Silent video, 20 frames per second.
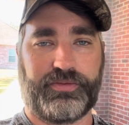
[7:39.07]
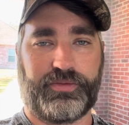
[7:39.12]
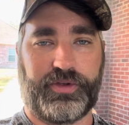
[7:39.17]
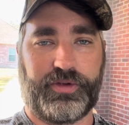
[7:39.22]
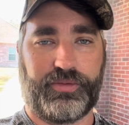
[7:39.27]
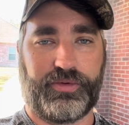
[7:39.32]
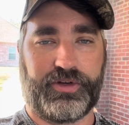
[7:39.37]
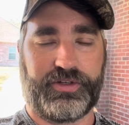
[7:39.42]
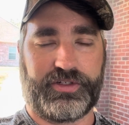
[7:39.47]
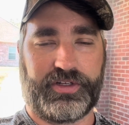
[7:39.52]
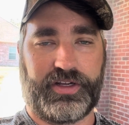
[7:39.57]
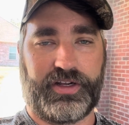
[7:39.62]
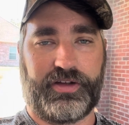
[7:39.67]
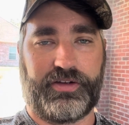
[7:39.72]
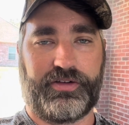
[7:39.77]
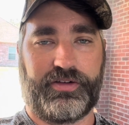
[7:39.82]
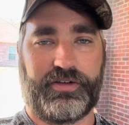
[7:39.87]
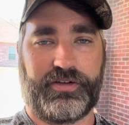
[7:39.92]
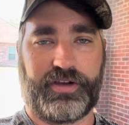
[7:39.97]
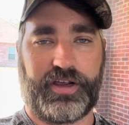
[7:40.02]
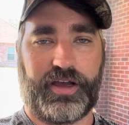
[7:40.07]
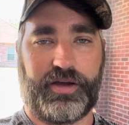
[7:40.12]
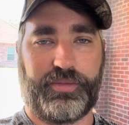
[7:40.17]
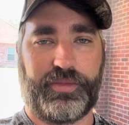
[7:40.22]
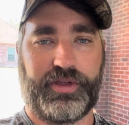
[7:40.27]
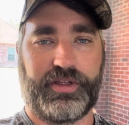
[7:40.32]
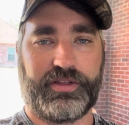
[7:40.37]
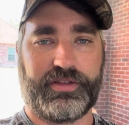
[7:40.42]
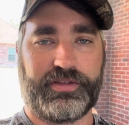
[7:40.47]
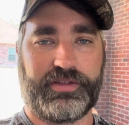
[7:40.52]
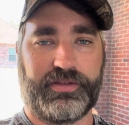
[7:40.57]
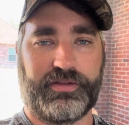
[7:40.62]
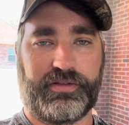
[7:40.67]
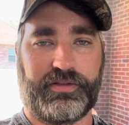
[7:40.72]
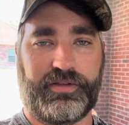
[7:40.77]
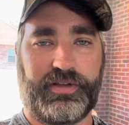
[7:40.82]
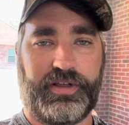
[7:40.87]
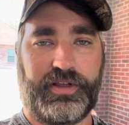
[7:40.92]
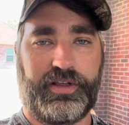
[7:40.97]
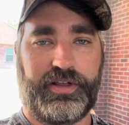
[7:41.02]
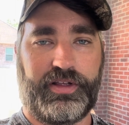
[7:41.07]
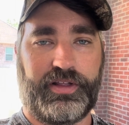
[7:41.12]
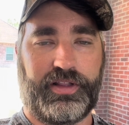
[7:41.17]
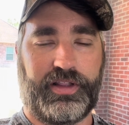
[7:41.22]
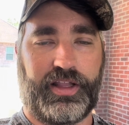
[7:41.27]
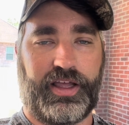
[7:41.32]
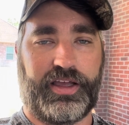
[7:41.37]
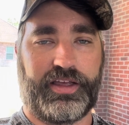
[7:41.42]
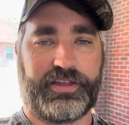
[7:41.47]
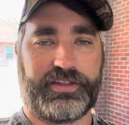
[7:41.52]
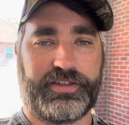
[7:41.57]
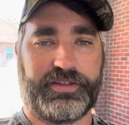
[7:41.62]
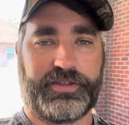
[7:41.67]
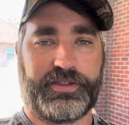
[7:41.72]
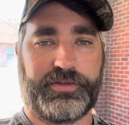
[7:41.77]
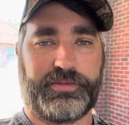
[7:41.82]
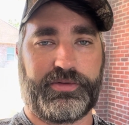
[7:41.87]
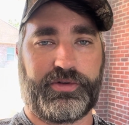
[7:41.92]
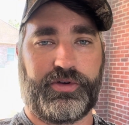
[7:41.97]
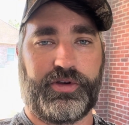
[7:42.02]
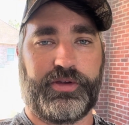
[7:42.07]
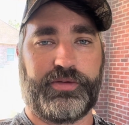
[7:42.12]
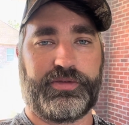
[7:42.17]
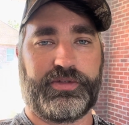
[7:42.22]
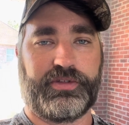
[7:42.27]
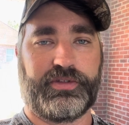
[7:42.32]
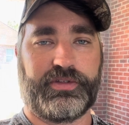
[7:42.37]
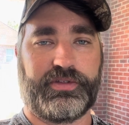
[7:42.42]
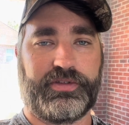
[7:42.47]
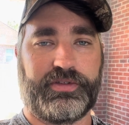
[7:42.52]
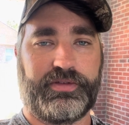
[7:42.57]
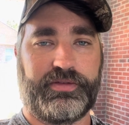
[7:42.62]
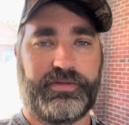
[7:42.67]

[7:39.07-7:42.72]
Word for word: We appreciate all your comments and likes, and subscriptions.